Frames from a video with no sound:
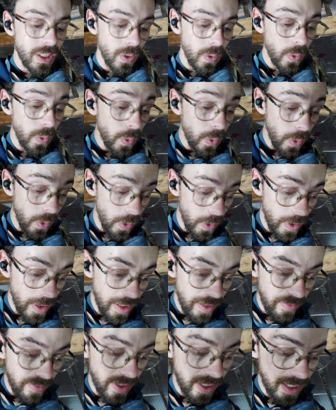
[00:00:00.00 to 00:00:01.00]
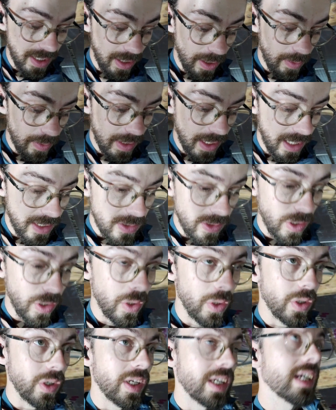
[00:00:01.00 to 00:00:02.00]
or if I go the extra
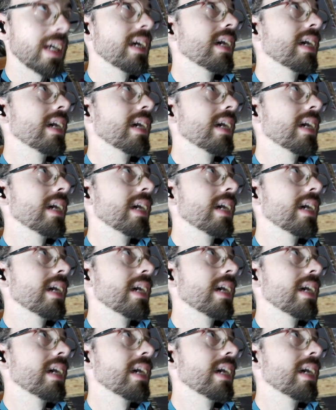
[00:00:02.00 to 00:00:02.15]
hog